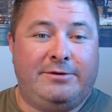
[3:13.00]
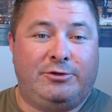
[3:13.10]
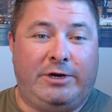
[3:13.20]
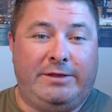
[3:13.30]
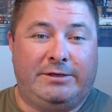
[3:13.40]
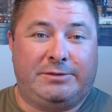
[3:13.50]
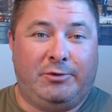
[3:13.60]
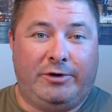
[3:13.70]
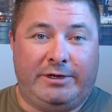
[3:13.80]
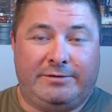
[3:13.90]
Trained this
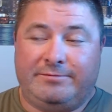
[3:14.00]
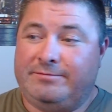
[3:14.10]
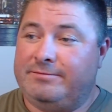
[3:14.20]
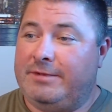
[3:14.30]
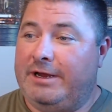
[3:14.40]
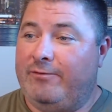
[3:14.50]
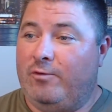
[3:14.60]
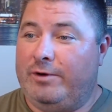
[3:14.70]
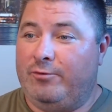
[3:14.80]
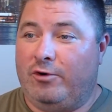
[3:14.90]
morning. I have
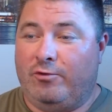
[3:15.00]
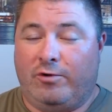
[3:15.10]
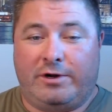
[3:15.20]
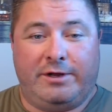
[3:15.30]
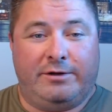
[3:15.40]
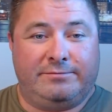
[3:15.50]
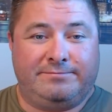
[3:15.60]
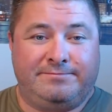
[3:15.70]
one more workout.